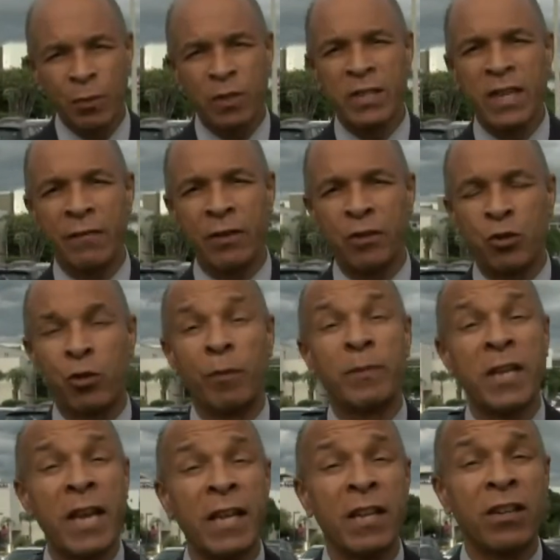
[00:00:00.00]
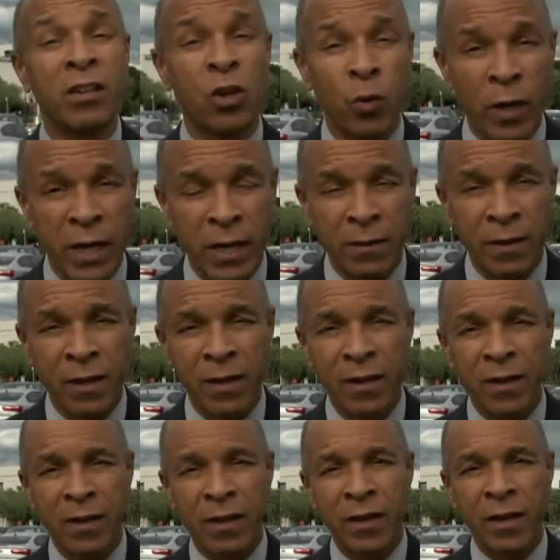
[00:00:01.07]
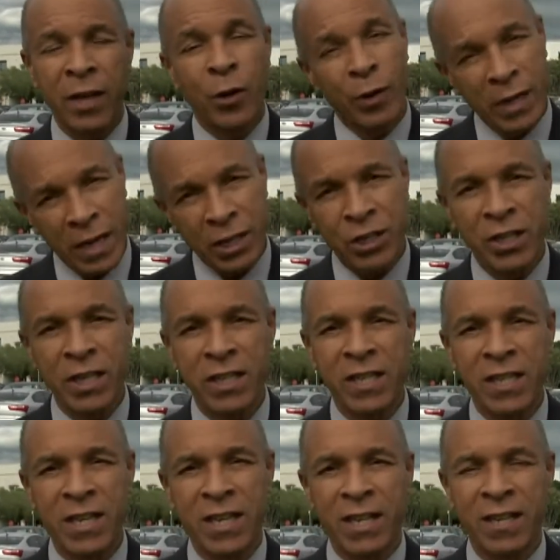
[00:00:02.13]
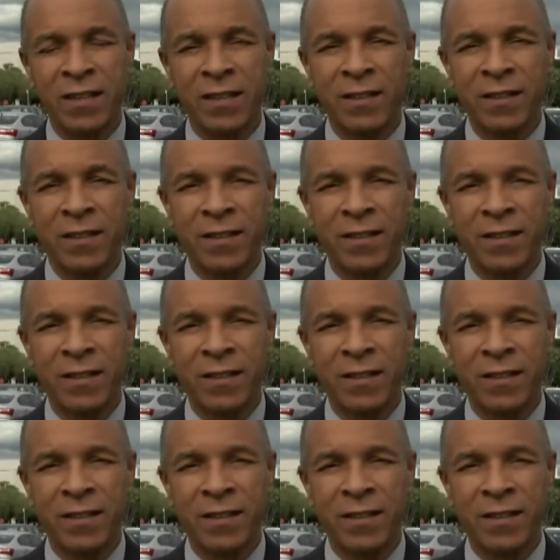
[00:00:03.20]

that she was given to obtain a degree here at HCC.